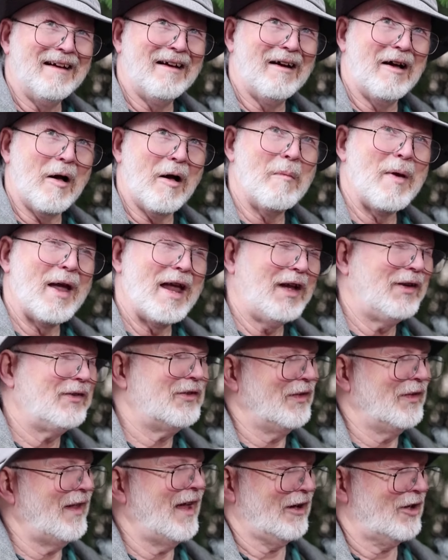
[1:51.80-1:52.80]
uh,
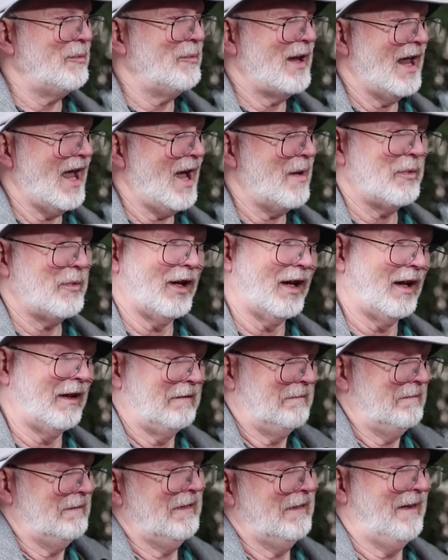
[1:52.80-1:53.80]
amazed that that could be
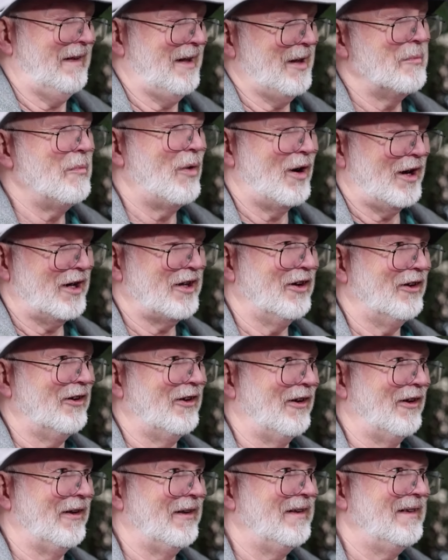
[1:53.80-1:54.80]
happening in my
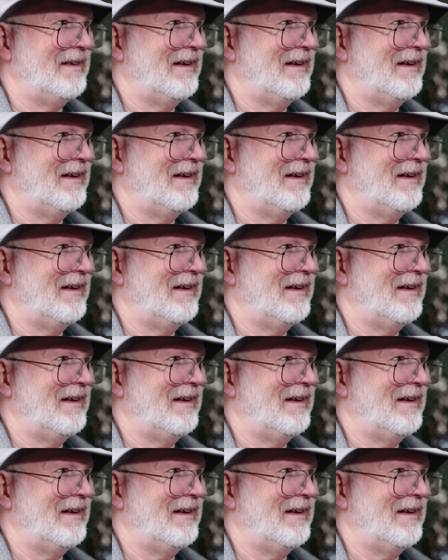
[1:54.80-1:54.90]
yard